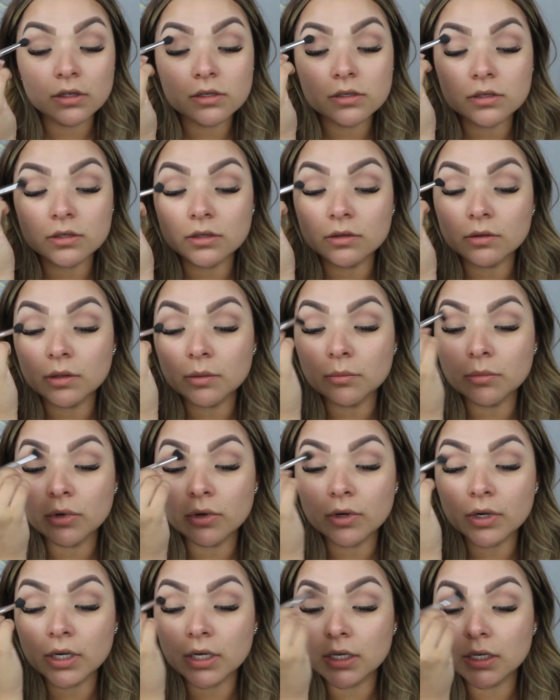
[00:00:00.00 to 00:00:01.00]
you're doing
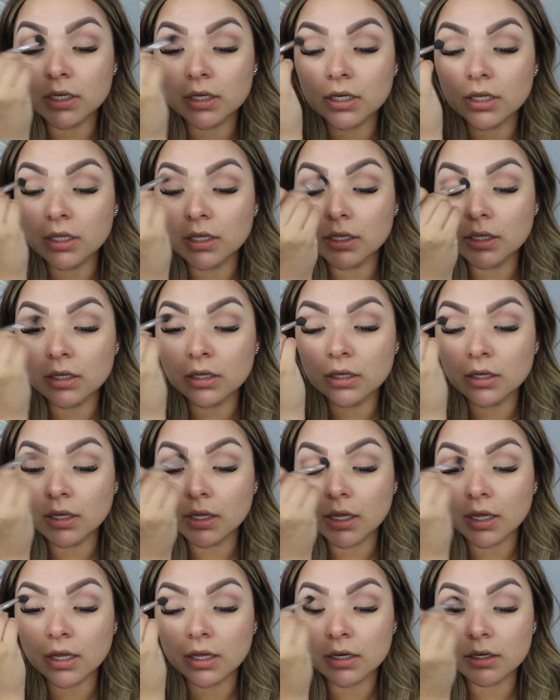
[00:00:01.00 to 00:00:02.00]
pretty
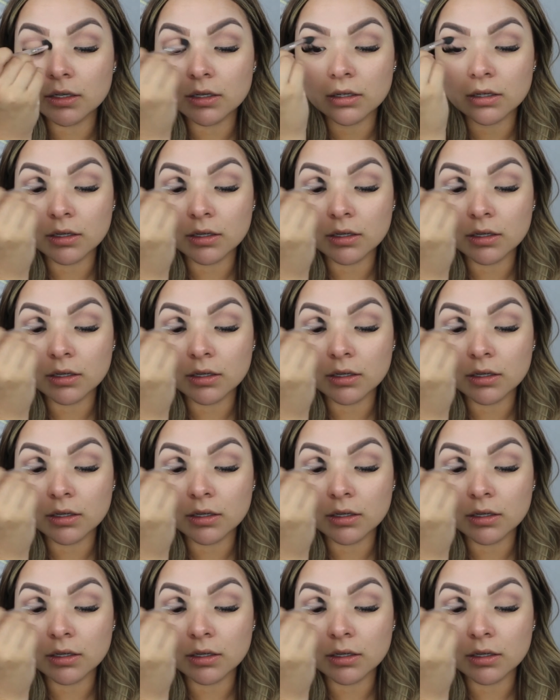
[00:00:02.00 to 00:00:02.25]
good.